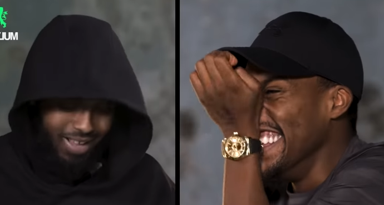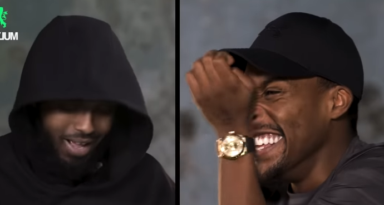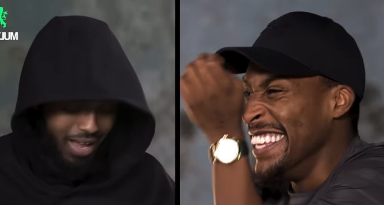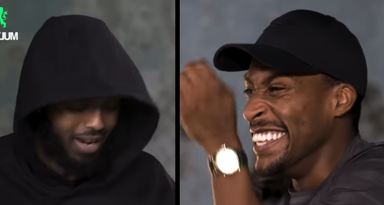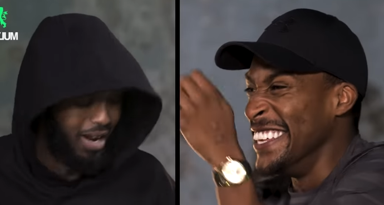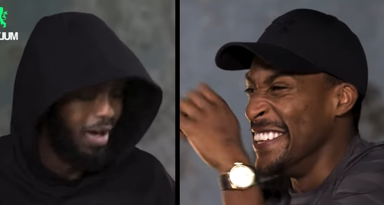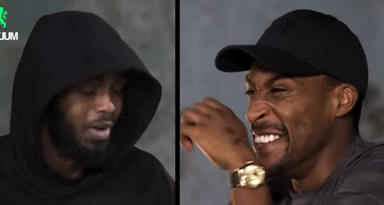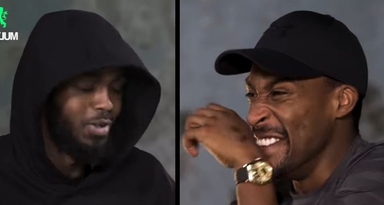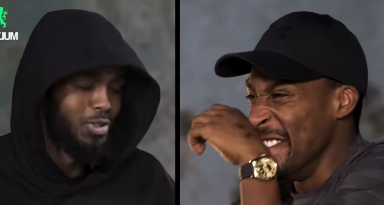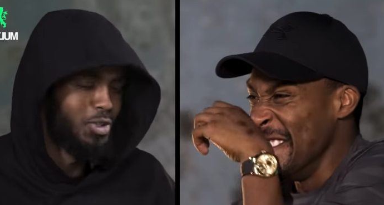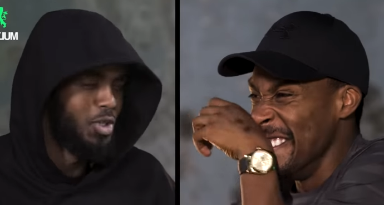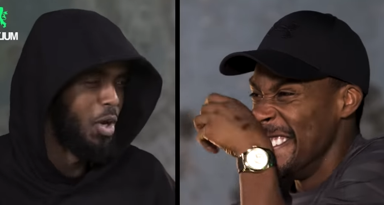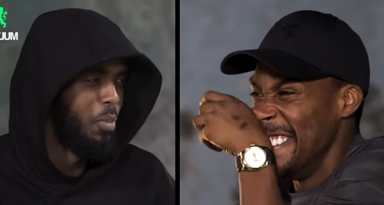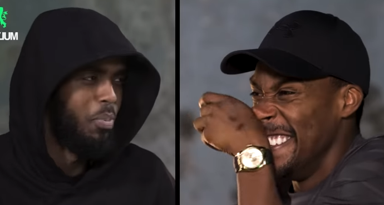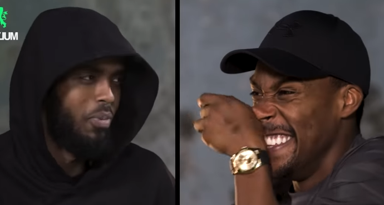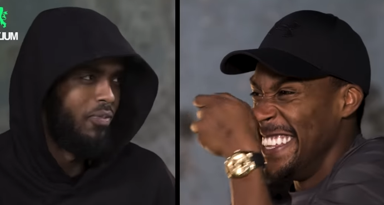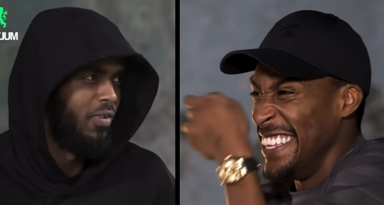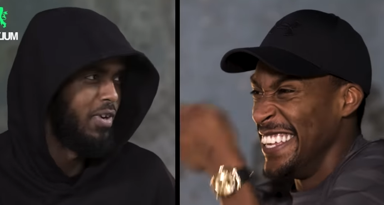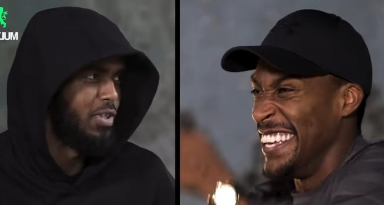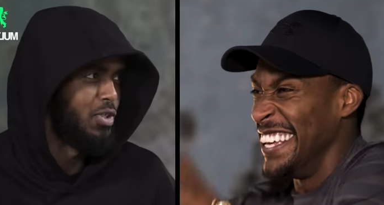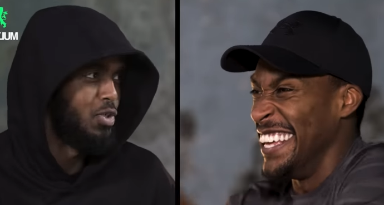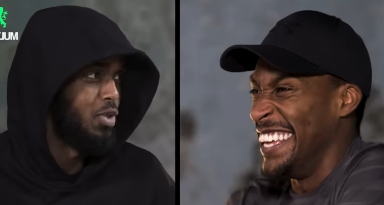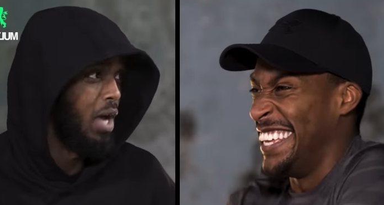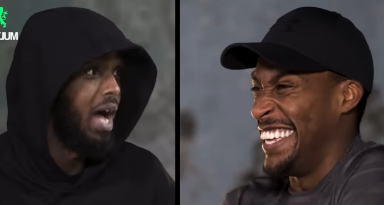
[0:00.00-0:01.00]
Speaker 1: And I was so
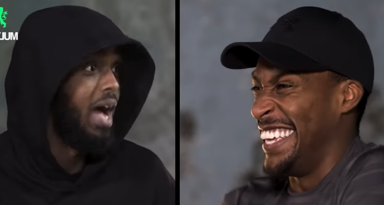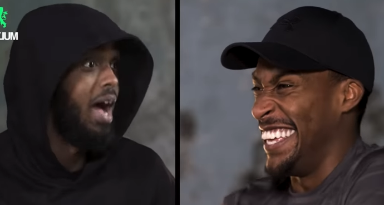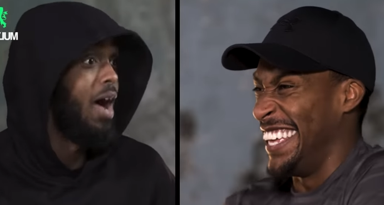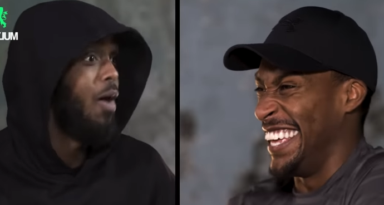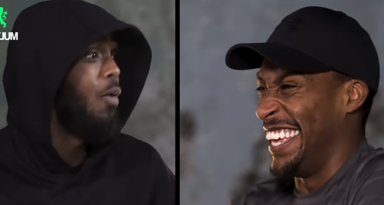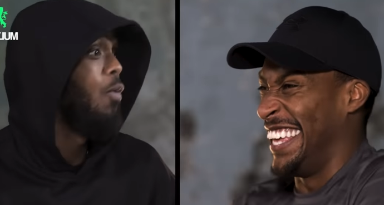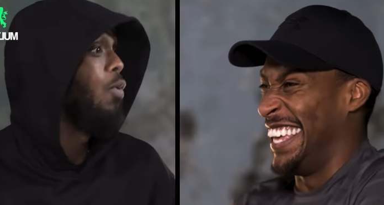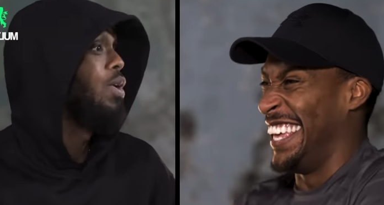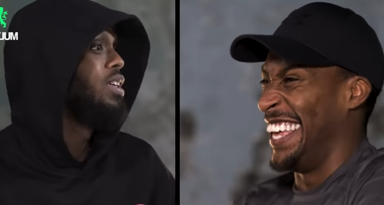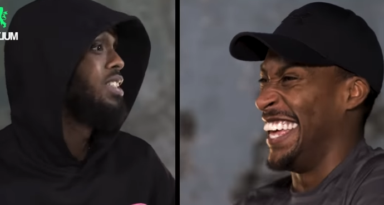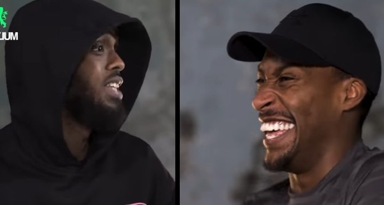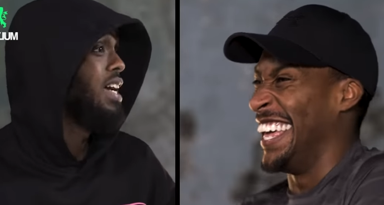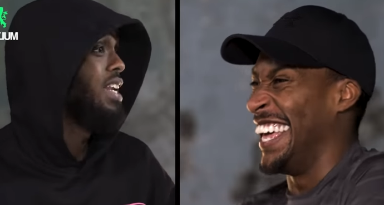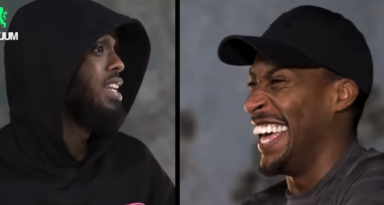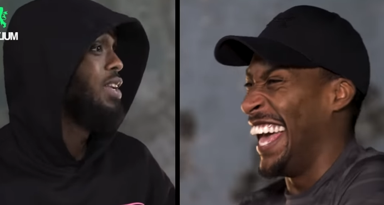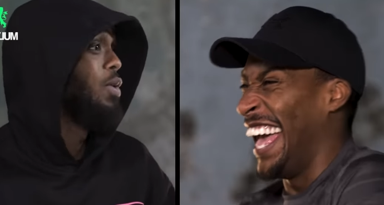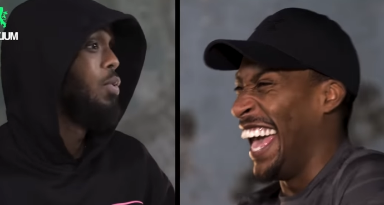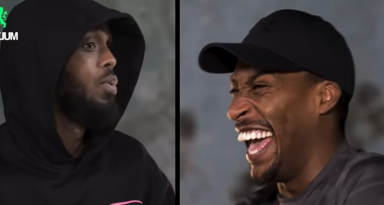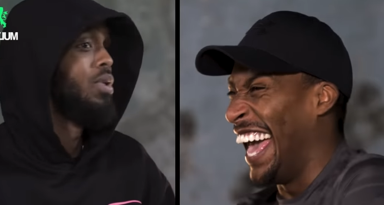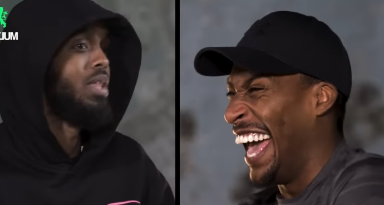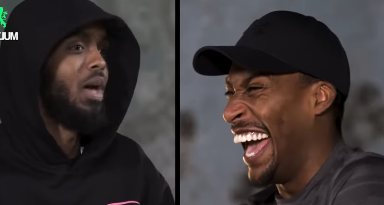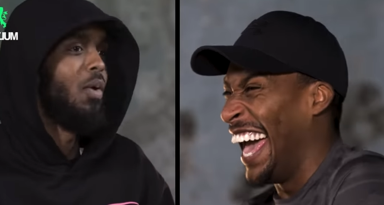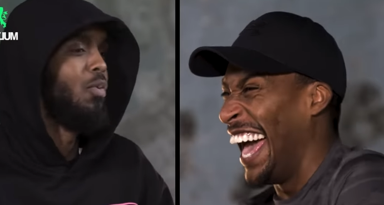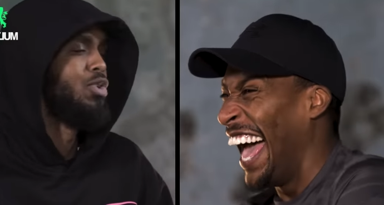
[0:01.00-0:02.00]
professional. I, I always ended
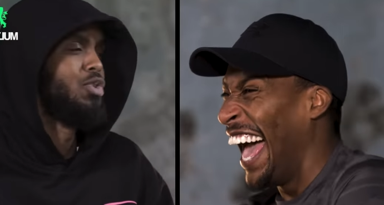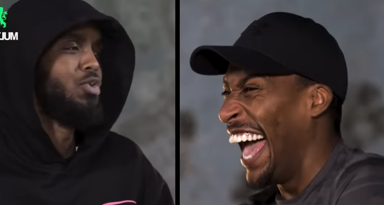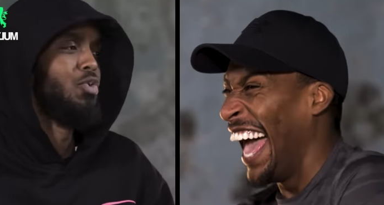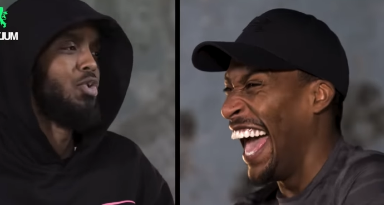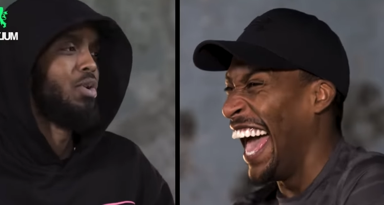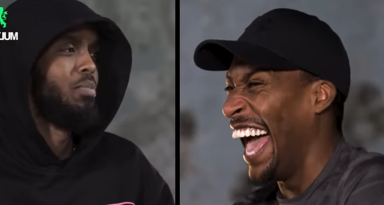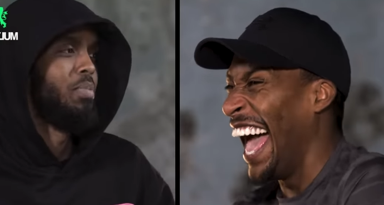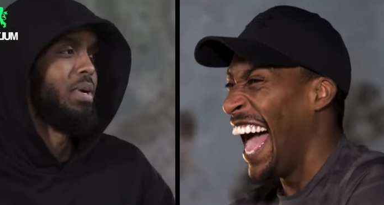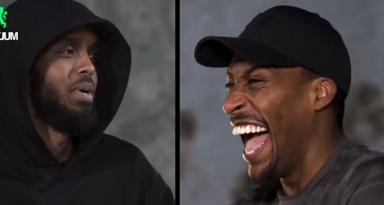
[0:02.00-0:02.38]
with, I wish you were the